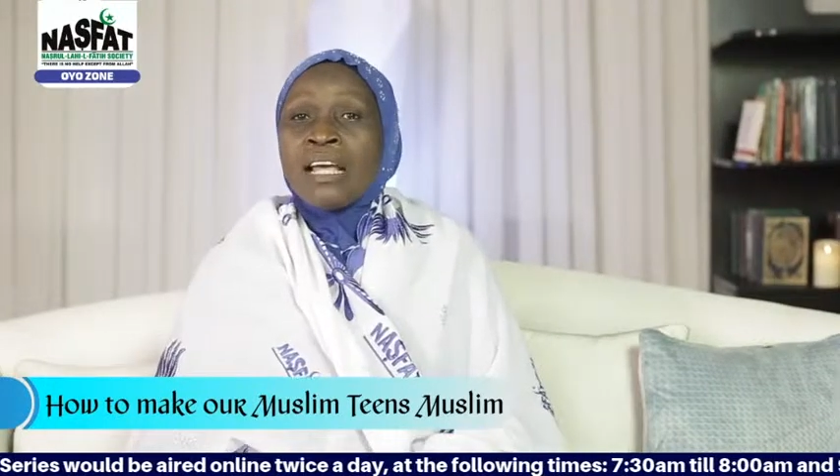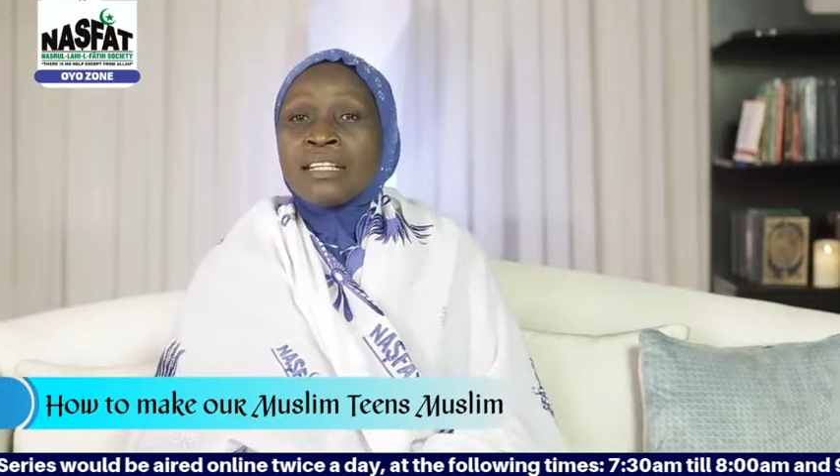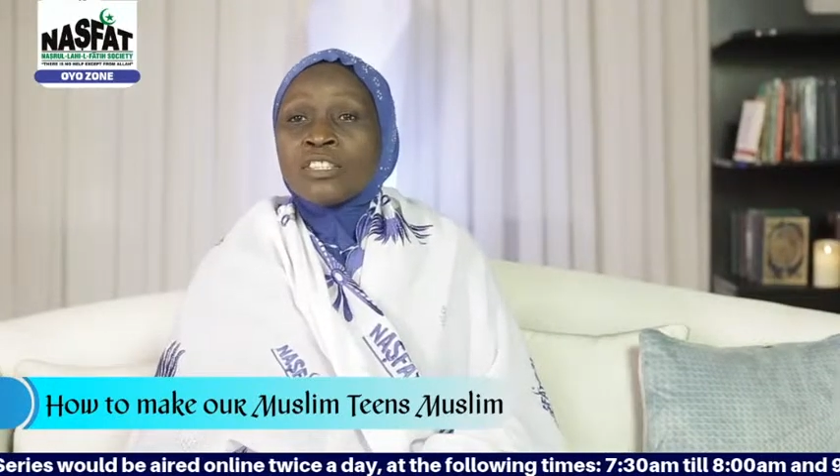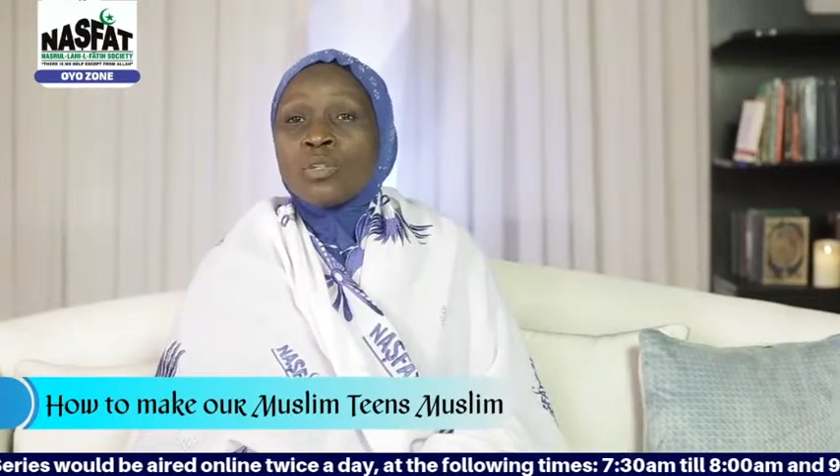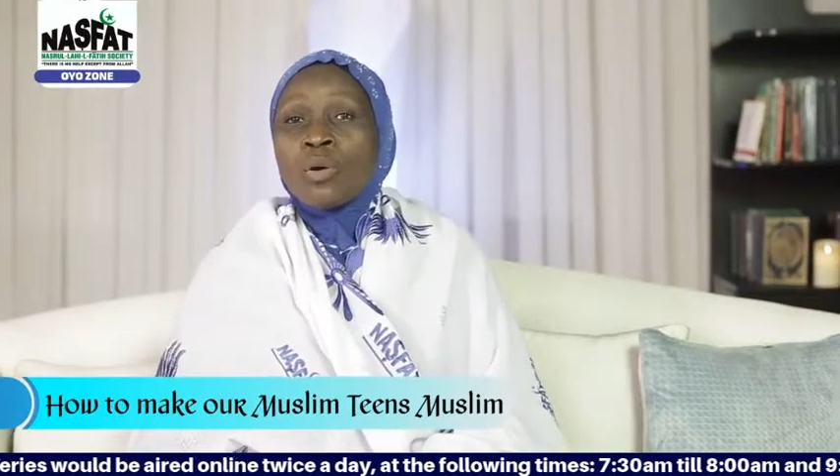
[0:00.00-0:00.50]

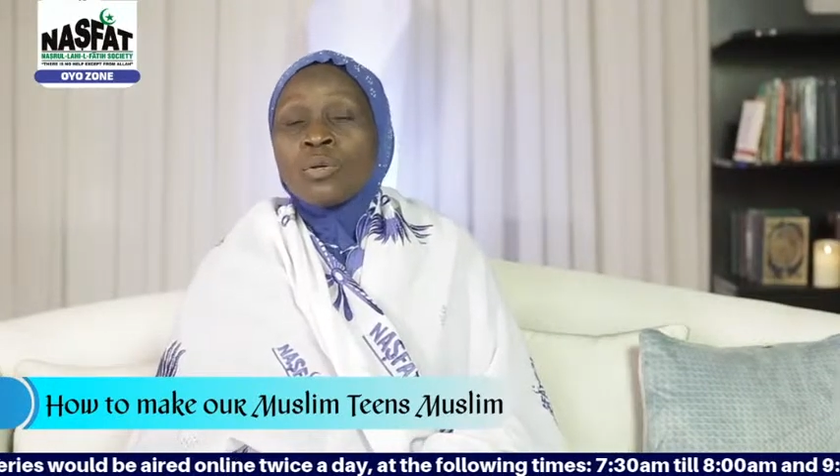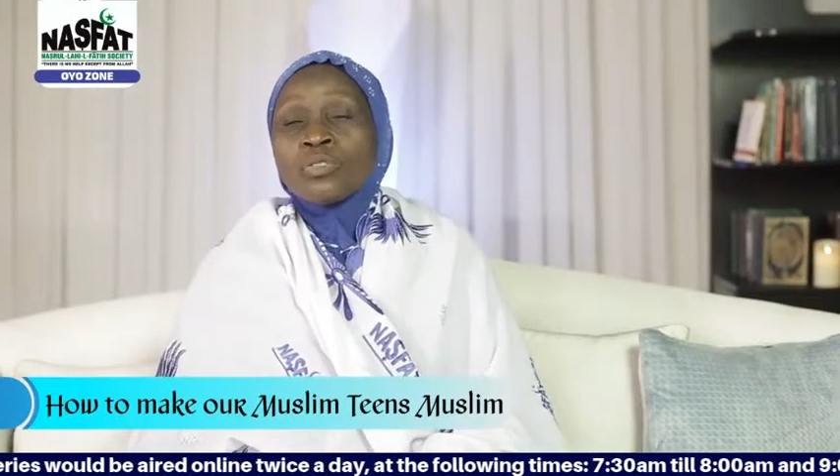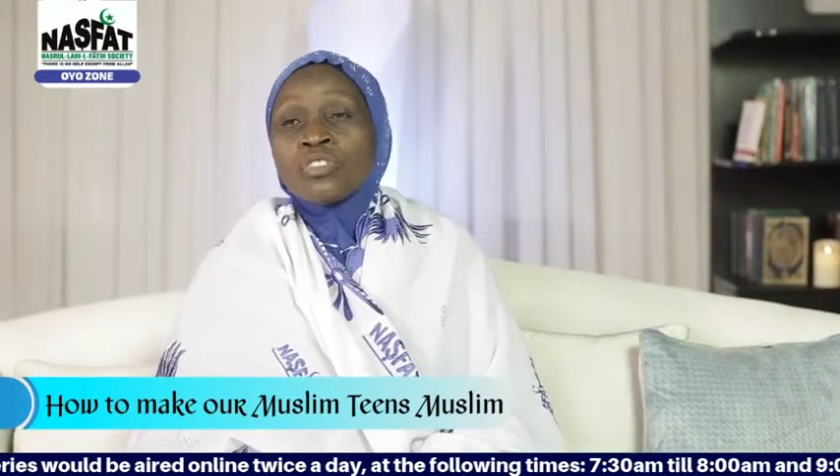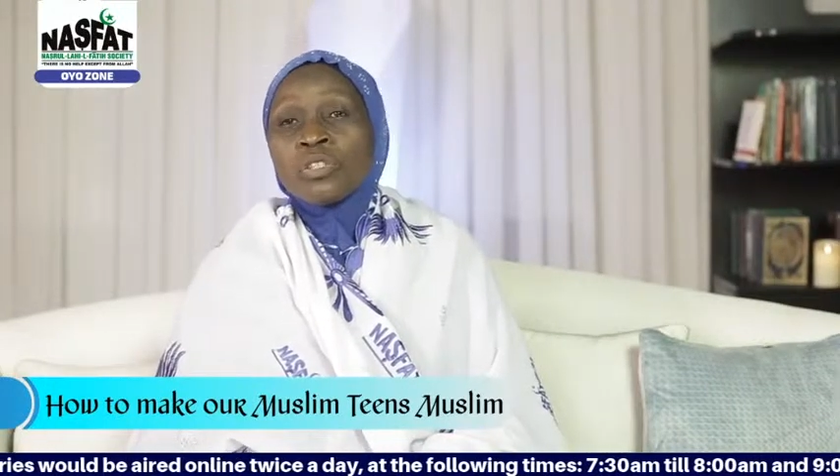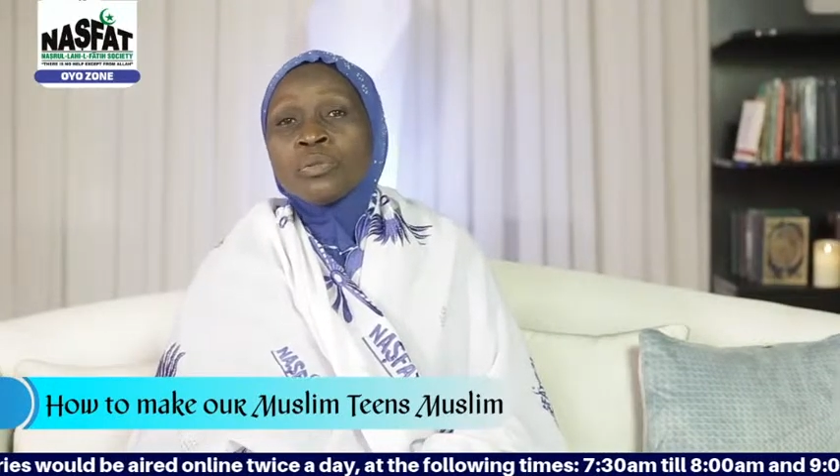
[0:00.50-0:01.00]
let
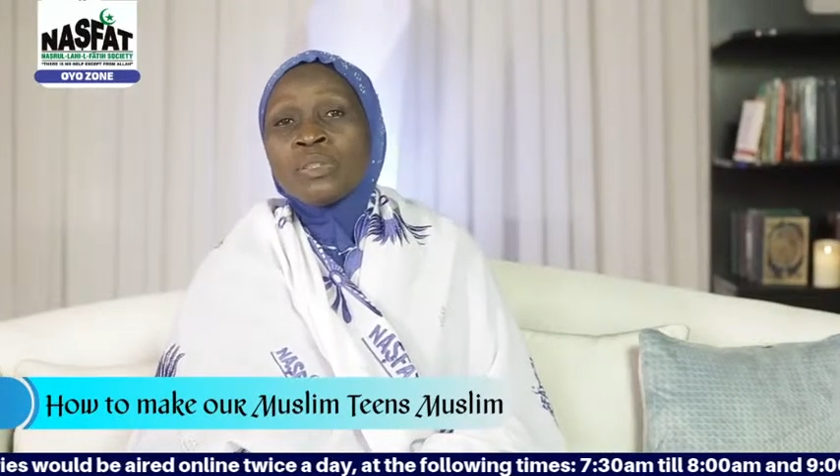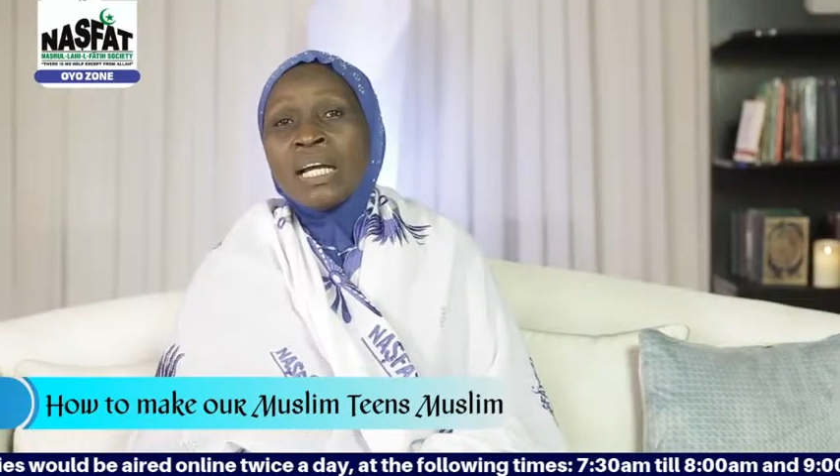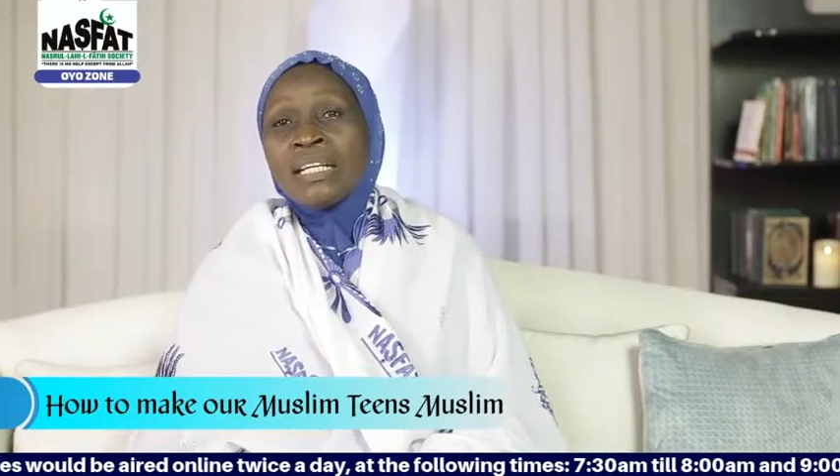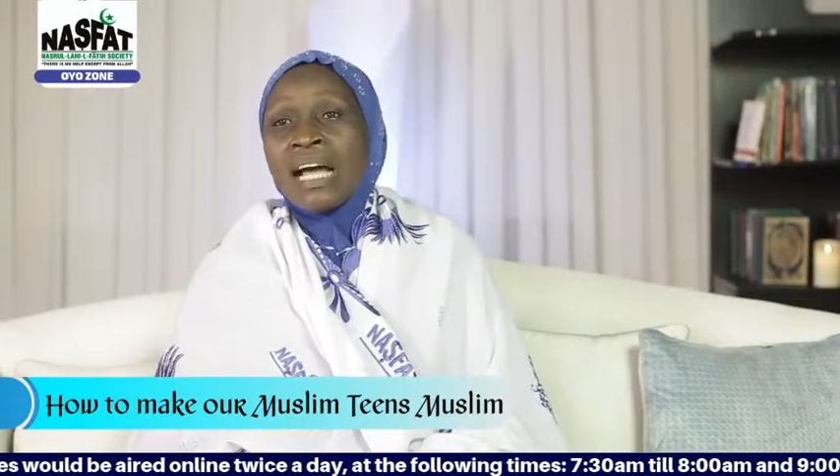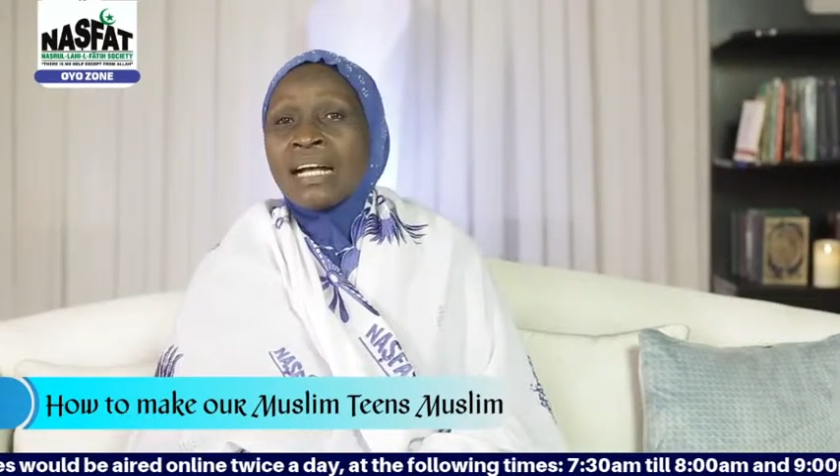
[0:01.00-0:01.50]
your
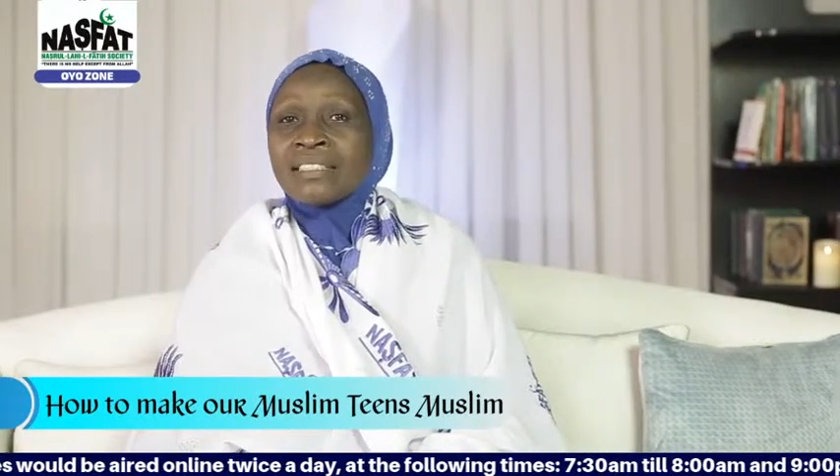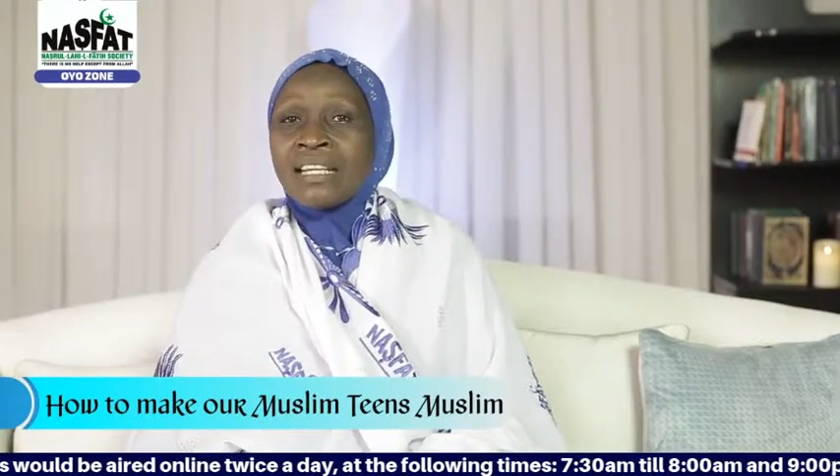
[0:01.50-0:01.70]
children